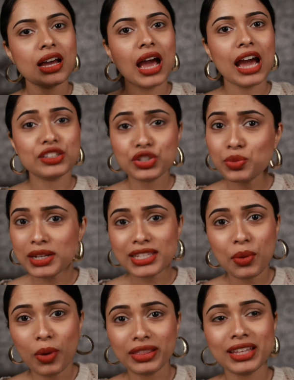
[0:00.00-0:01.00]
I just want to say
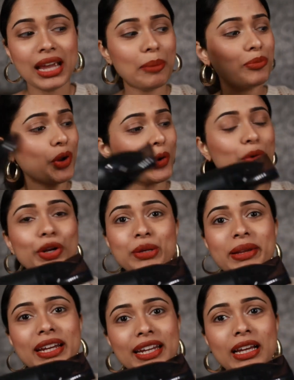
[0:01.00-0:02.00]
one thing. I'm not going to
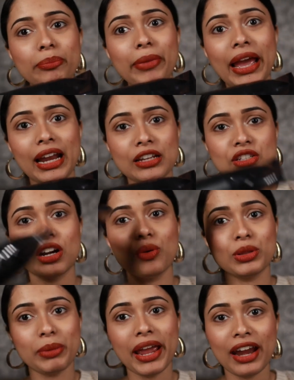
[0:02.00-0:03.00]
be heating up my eyelash curler
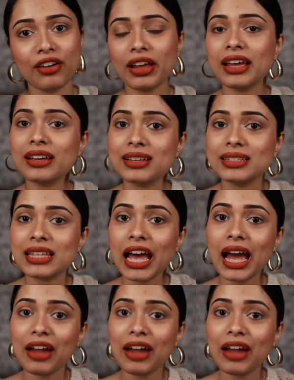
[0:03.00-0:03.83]
with my hairdryer because